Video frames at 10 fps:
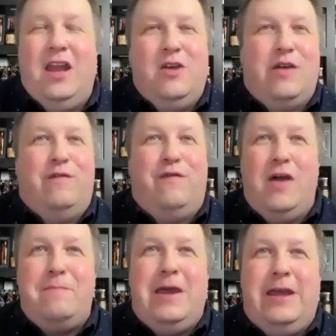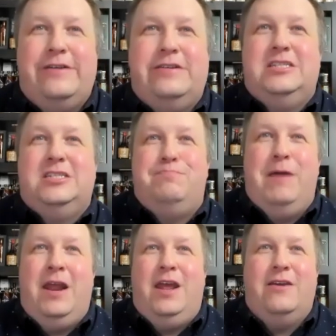You can flip it, you can
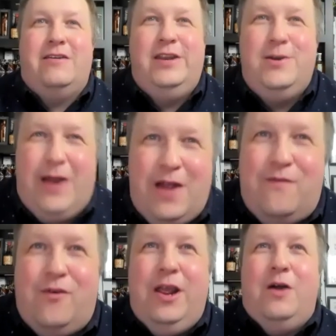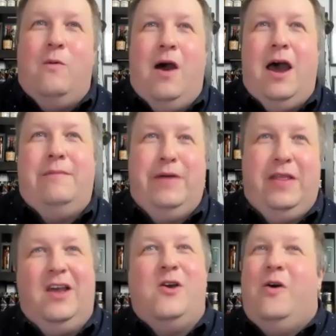spin it, you can do whatever you want, but
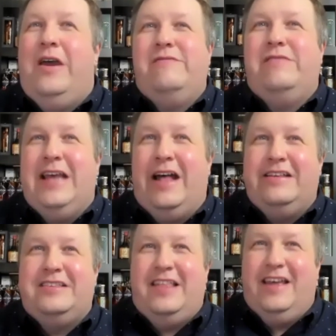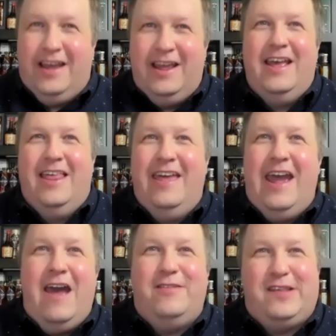the coin will tell us the
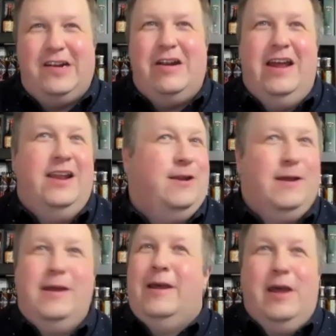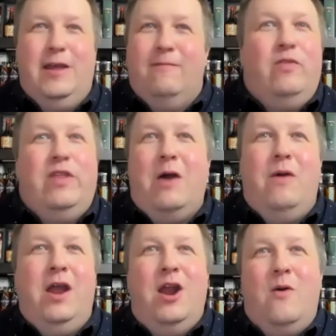answer, and that
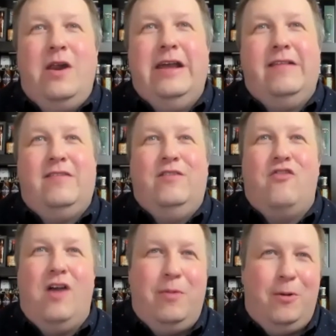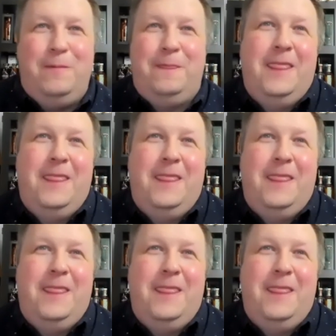way no one gets in trouble.